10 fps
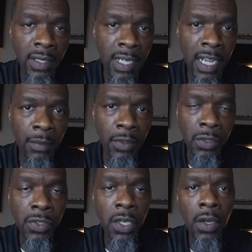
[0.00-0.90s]
time when you
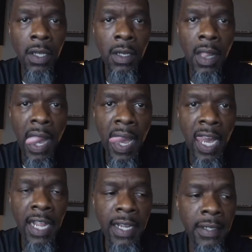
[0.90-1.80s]
saw it
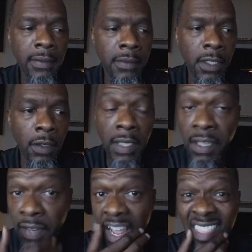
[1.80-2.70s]
and,
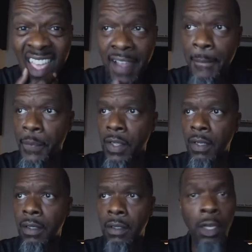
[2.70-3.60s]
leave it at that.
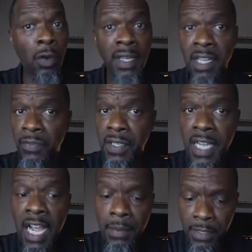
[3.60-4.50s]
Go at different
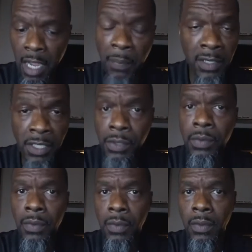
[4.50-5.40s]
times up
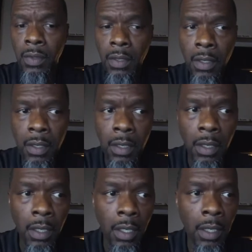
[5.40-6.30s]
into
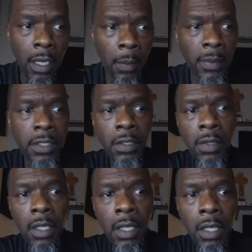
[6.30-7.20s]

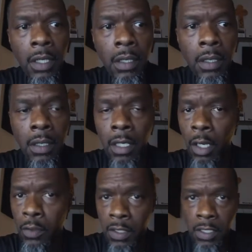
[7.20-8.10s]
the
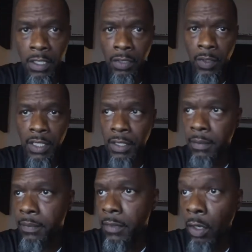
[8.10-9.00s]
closing situation,
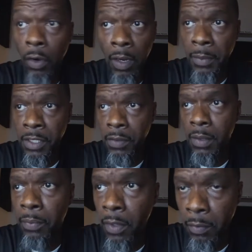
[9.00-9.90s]
or up until the
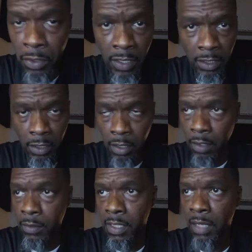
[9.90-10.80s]
point where you get to the
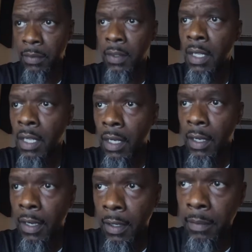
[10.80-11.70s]
closing table,
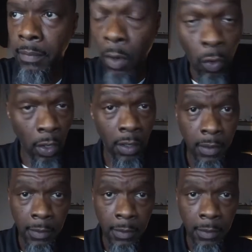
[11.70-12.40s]
or